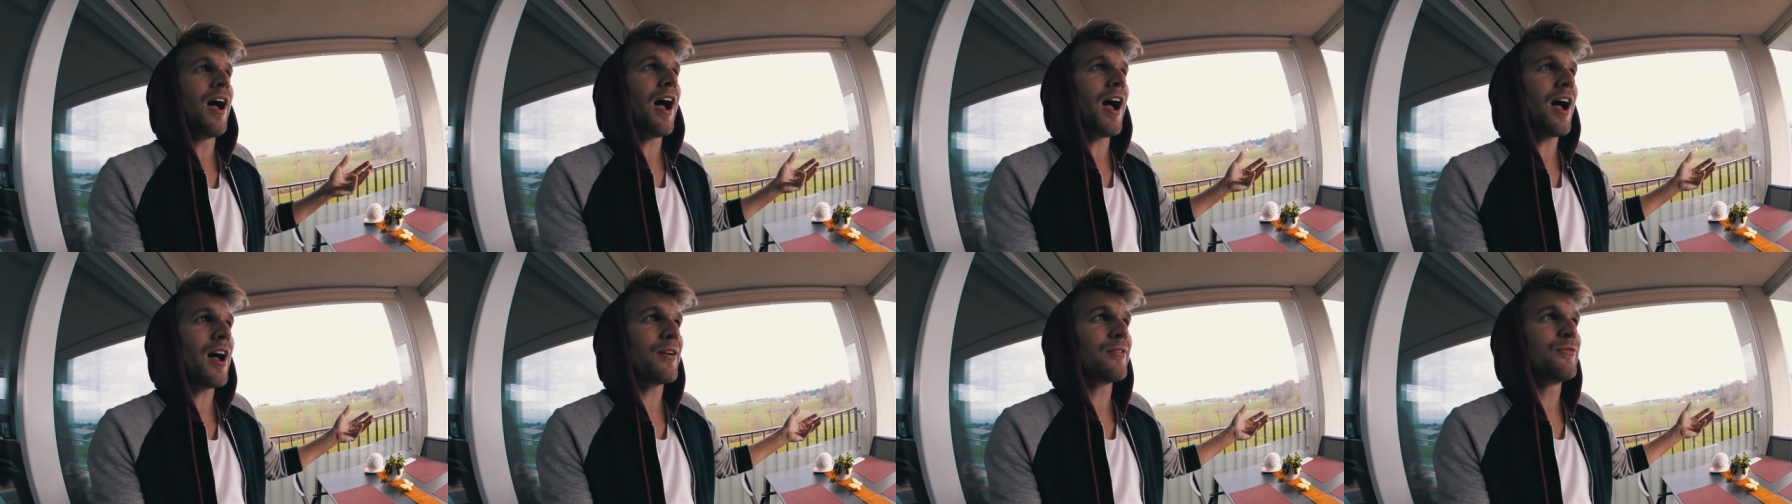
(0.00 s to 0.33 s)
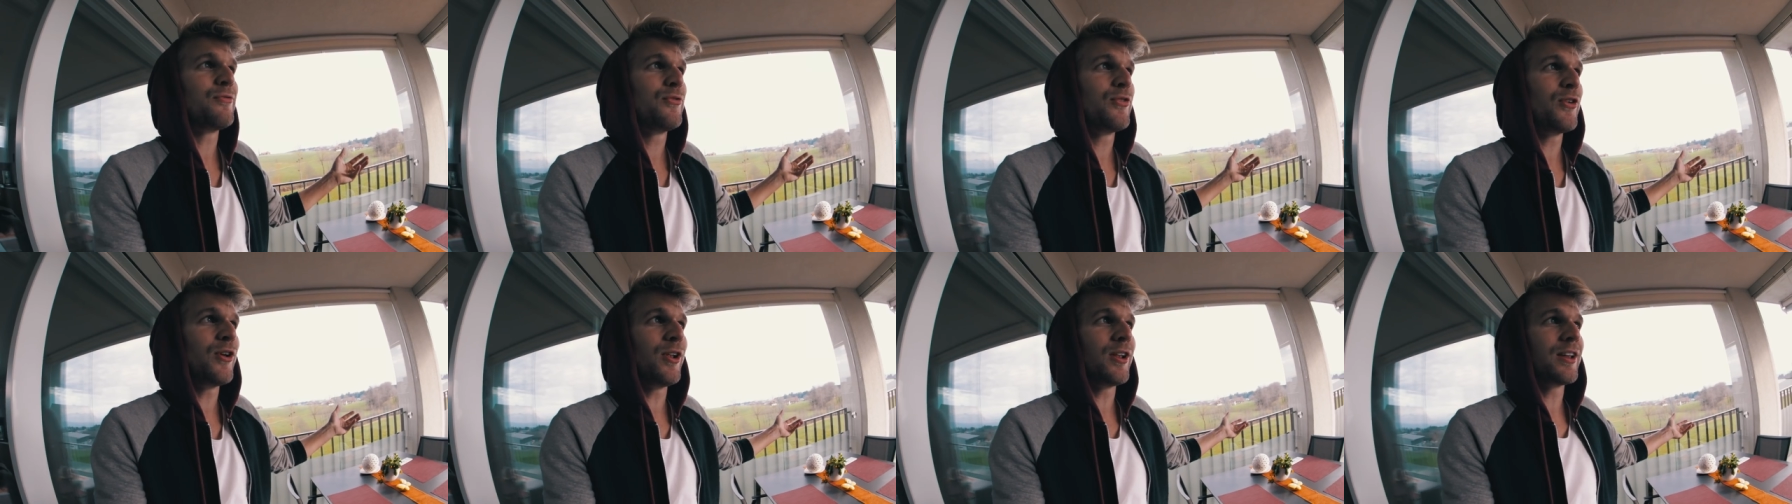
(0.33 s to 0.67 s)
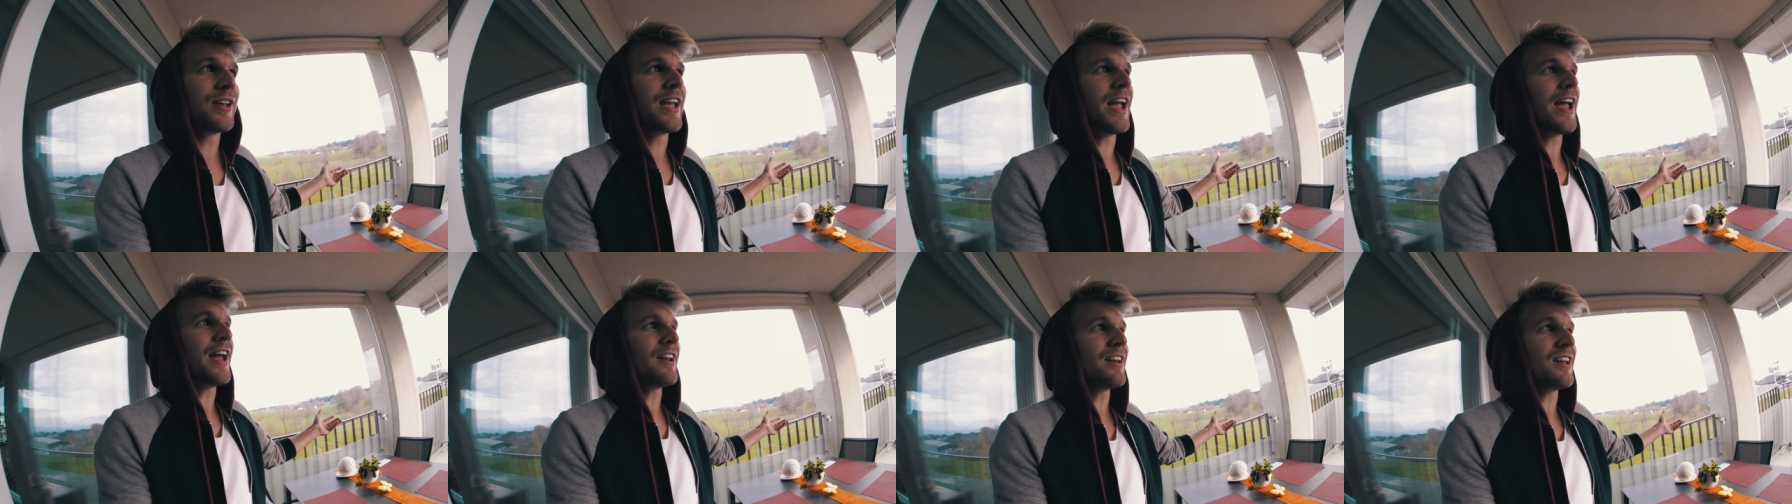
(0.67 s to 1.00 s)
I
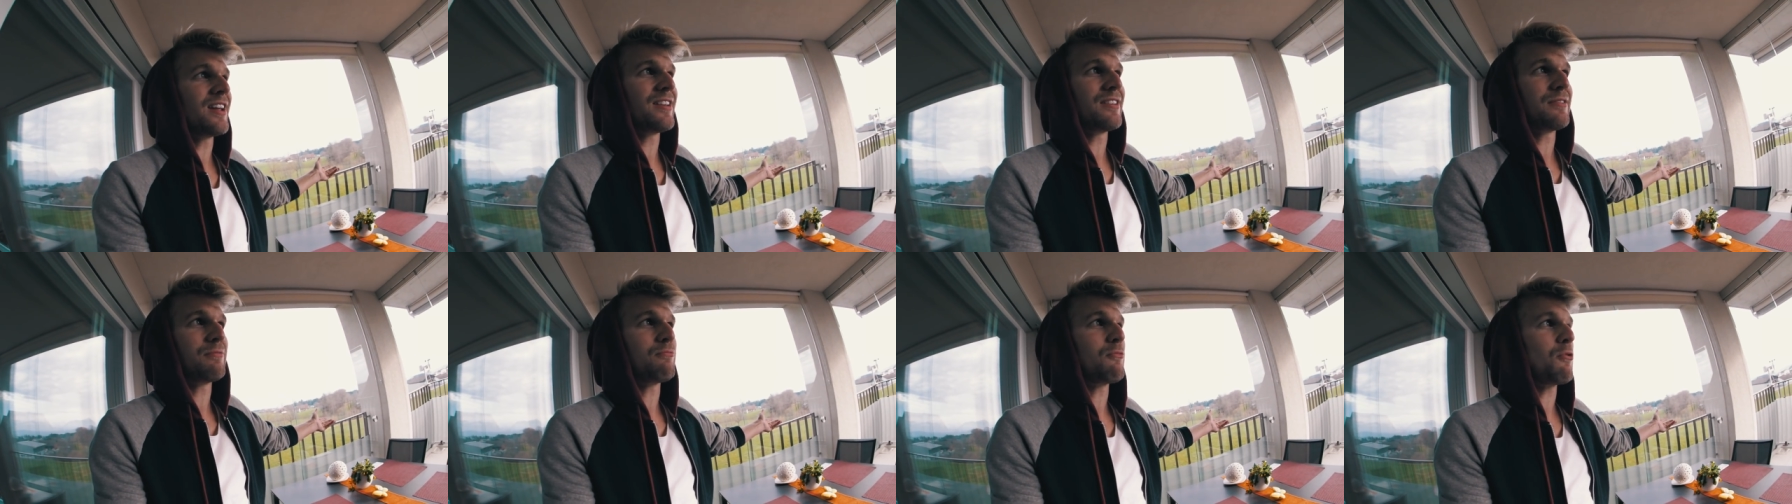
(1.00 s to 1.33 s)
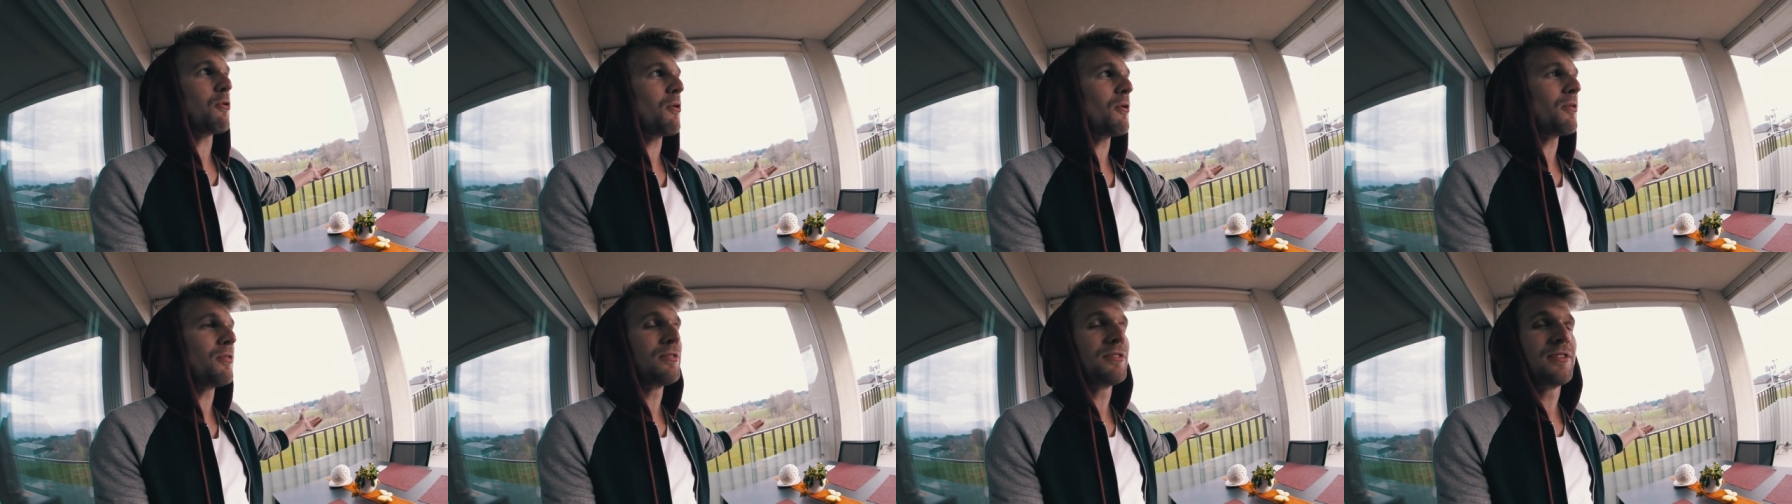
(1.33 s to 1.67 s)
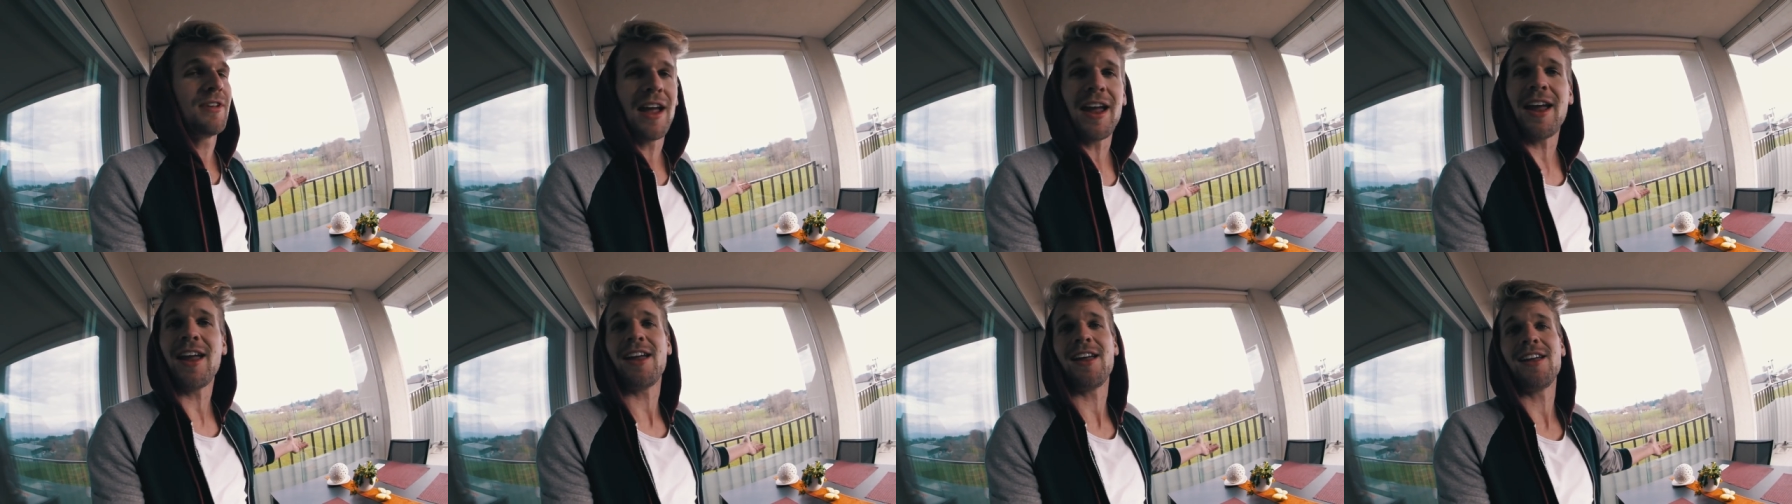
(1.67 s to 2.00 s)
will get it one
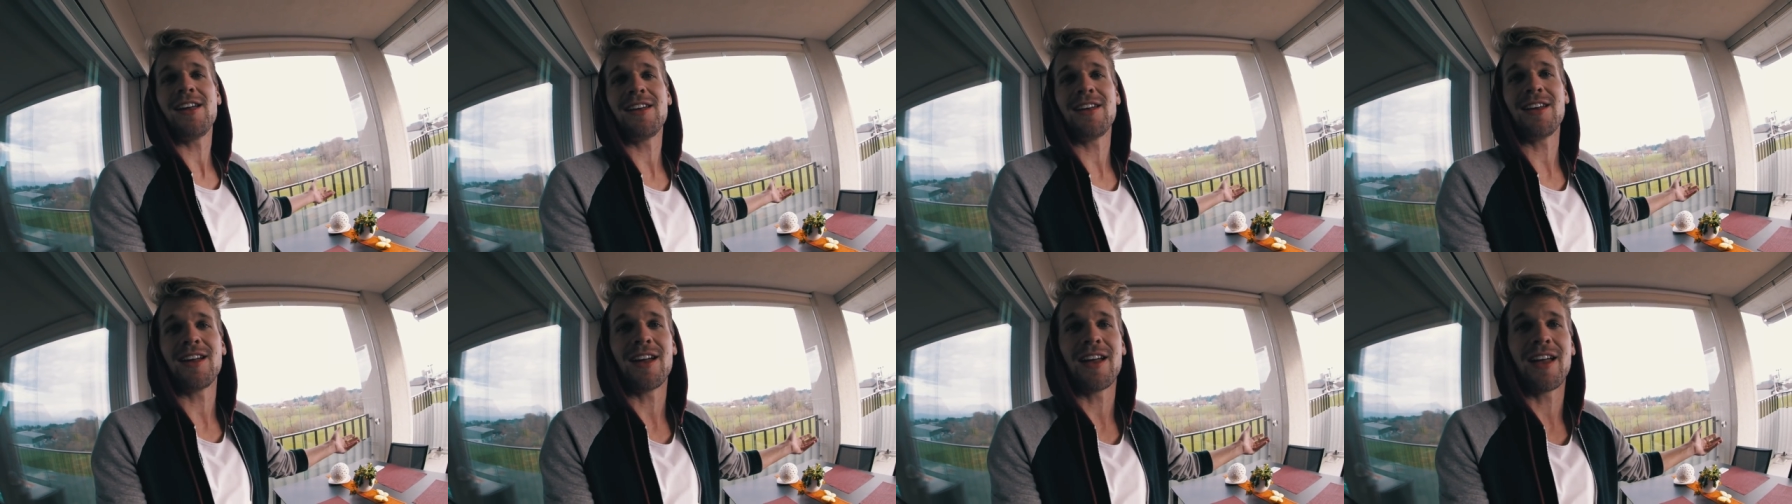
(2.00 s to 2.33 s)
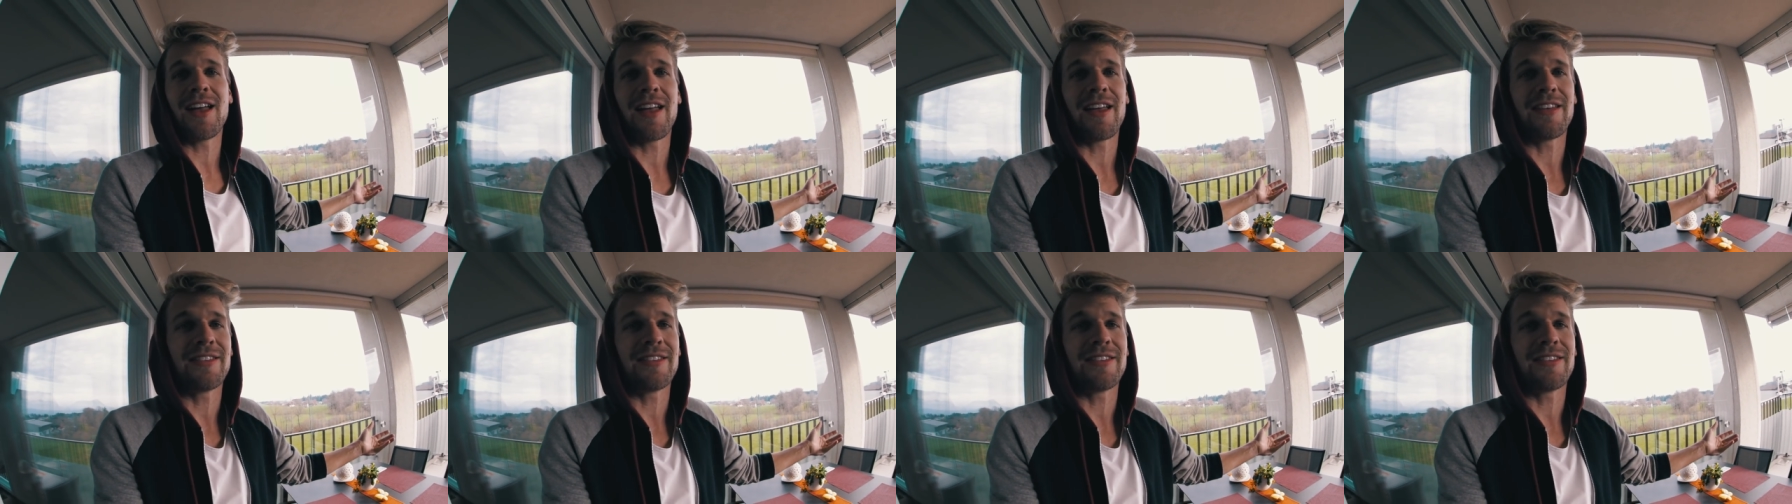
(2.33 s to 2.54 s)
day,